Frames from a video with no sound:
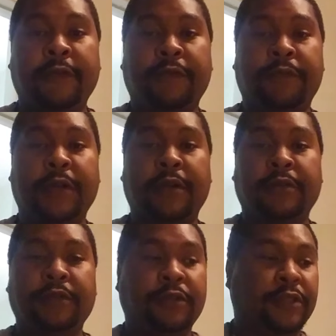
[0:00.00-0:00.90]
For
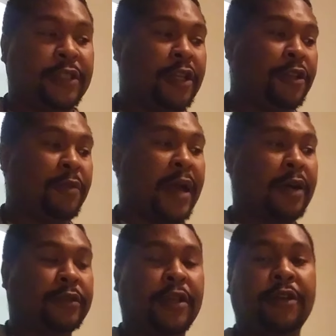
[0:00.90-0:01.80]
real. You sending them
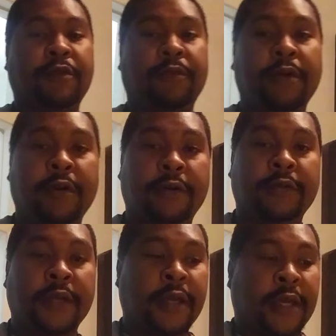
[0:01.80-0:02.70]
out there in the world